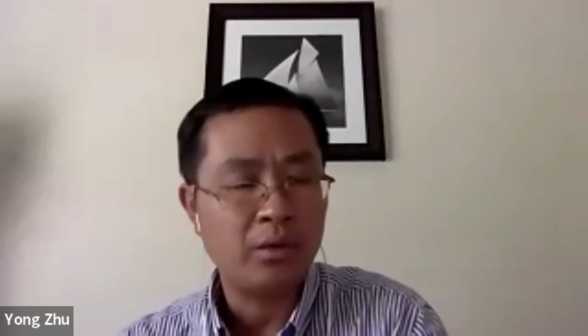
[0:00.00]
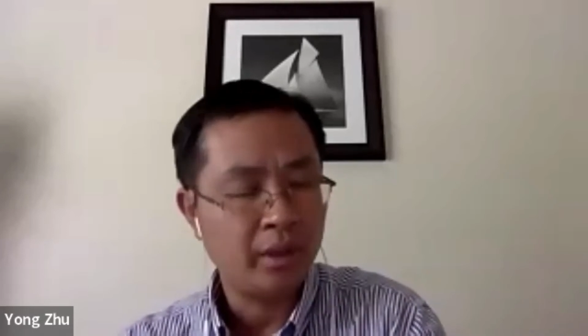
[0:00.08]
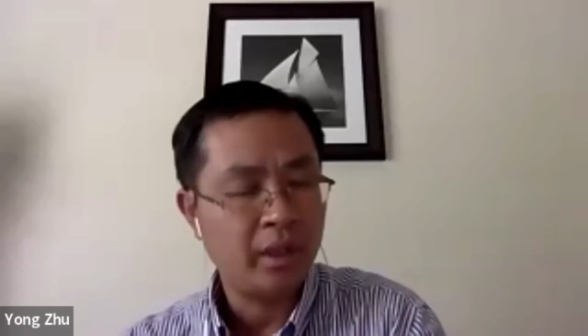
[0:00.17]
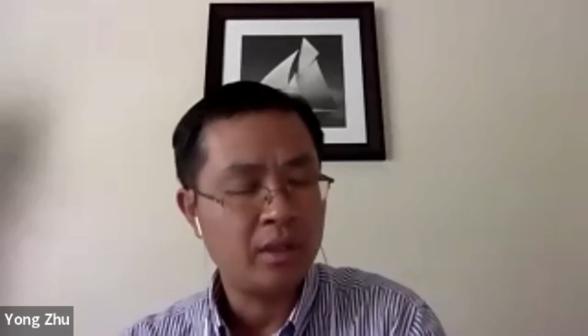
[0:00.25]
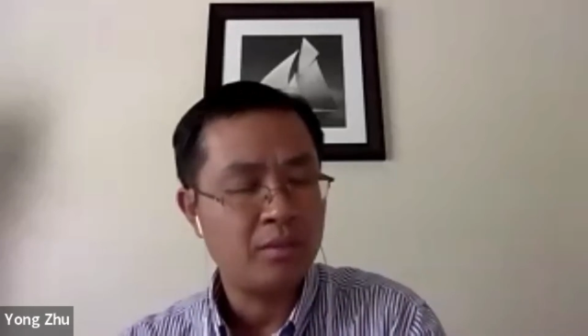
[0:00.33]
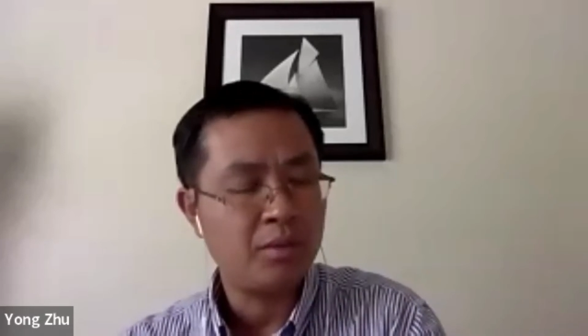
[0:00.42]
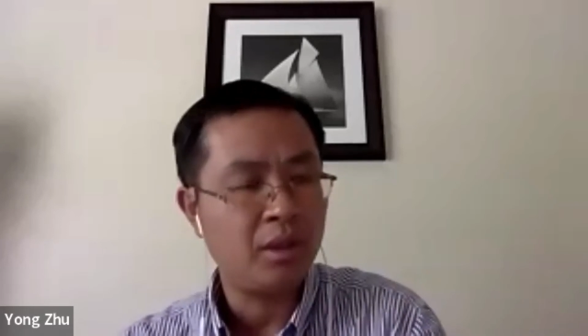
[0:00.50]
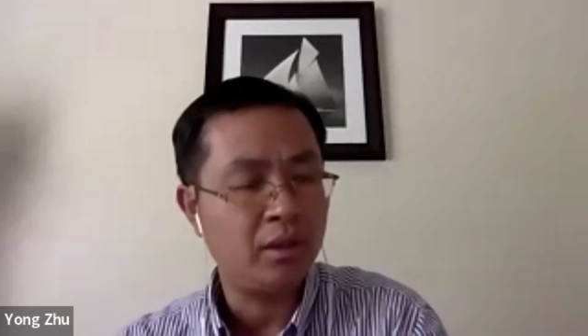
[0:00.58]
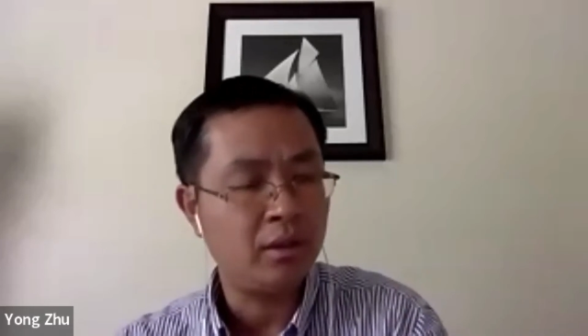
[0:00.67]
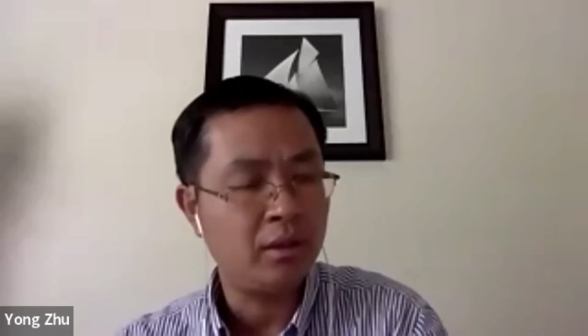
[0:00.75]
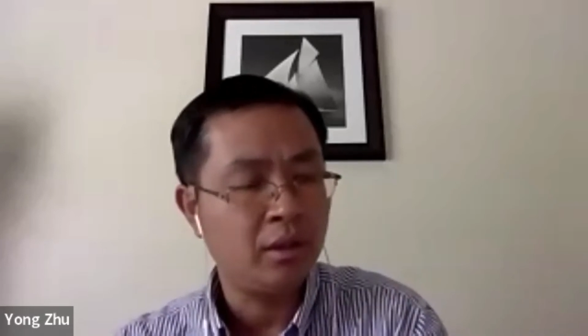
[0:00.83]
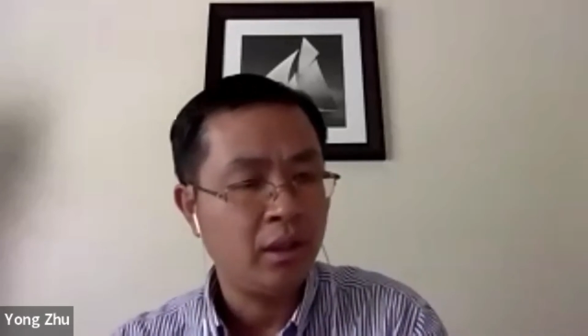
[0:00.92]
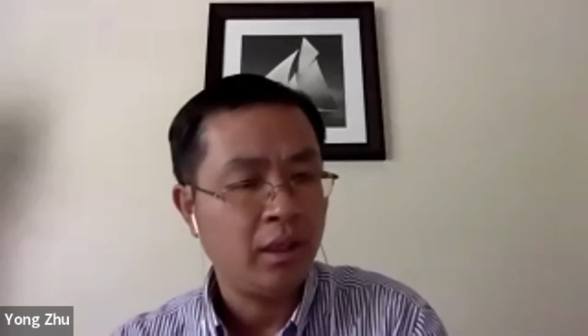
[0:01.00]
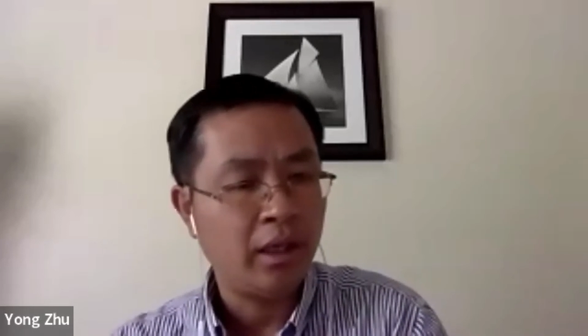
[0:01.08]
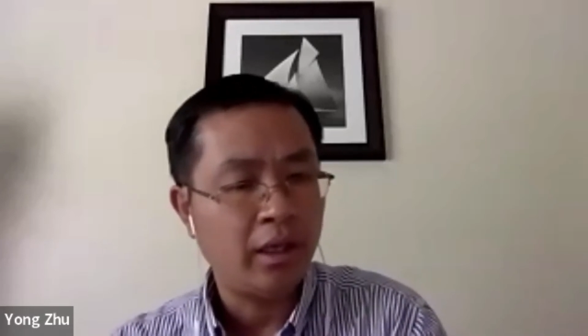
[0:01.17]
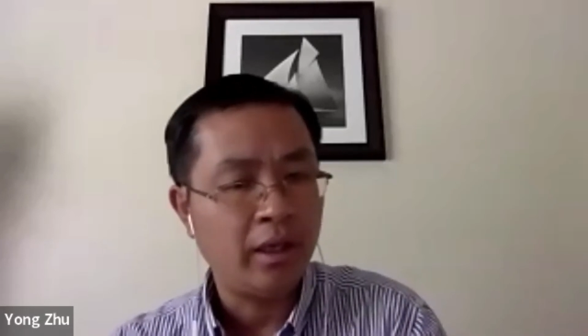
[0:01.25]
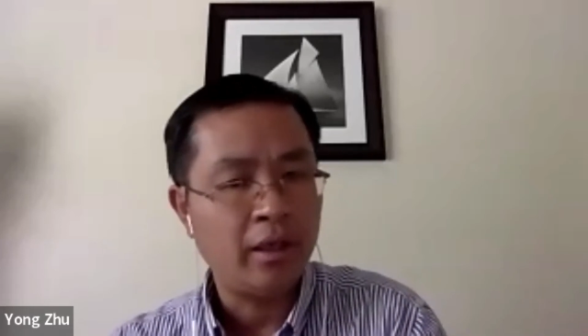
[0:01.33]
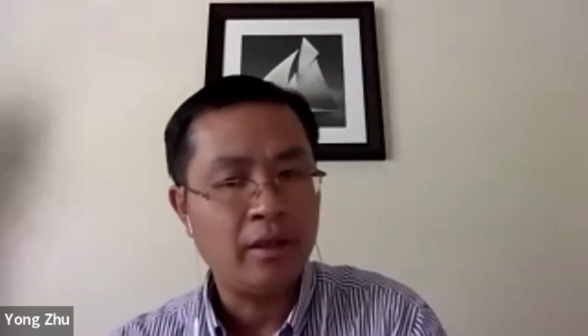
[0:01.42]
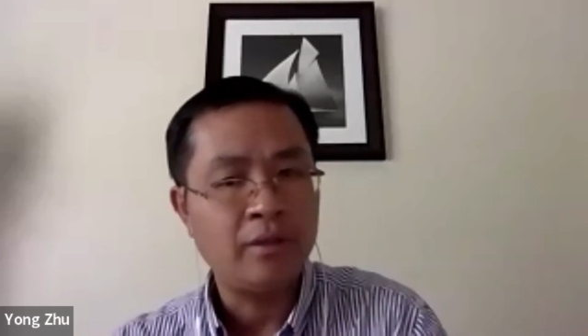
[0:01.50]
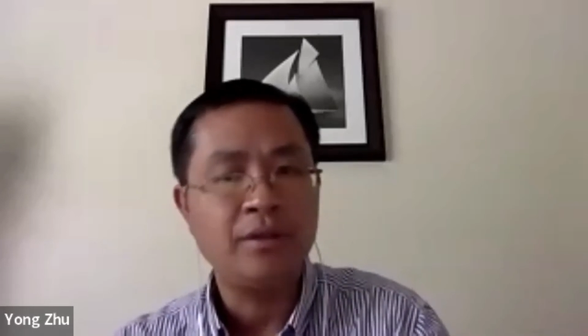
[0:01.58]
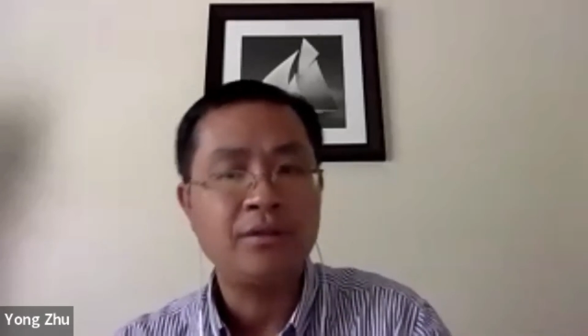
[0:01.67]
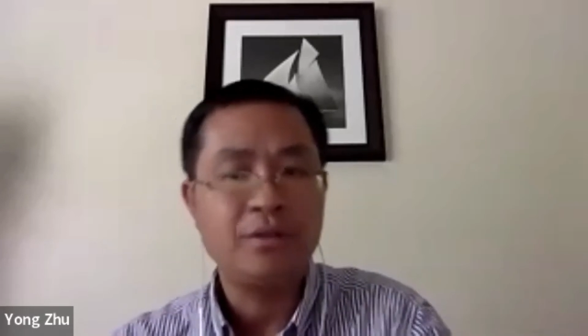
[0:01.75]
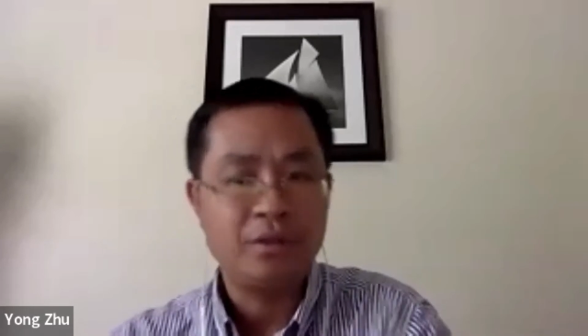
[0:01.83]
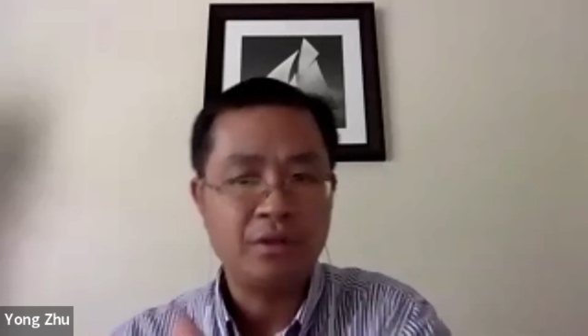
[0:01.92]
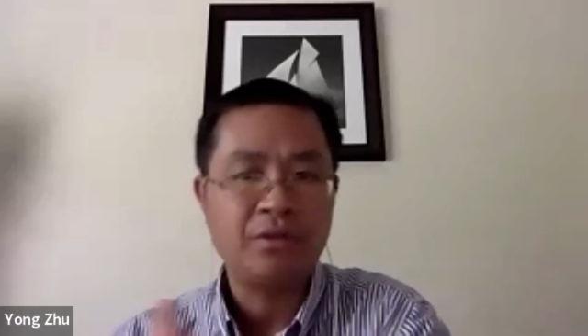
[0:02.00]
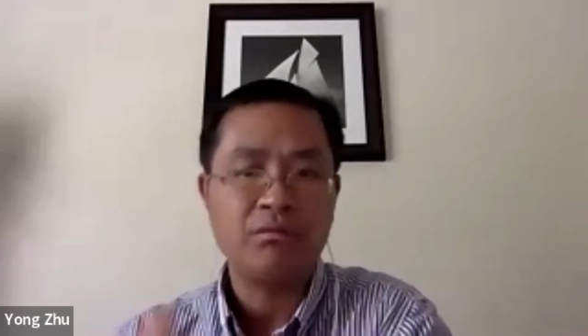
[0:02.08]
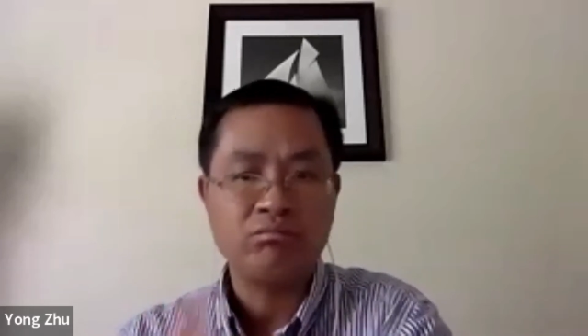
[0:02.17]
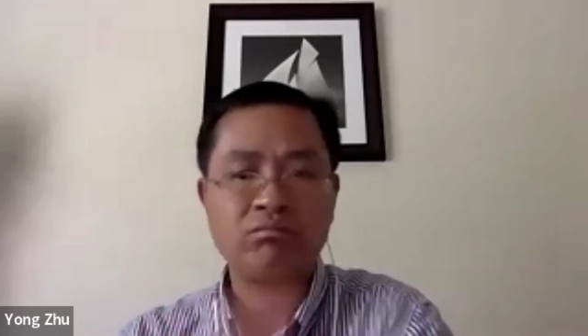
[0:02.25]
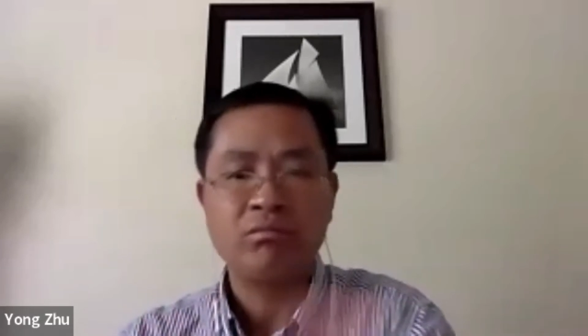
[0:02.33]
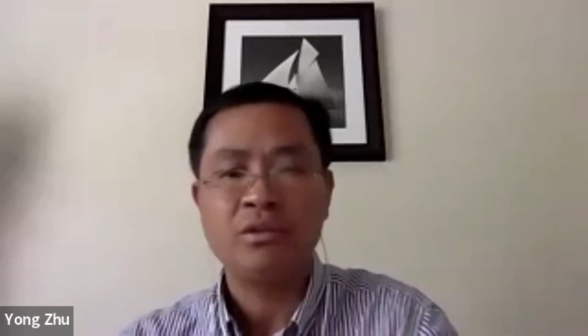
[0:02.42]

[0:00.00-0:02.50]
already has been learned, and this just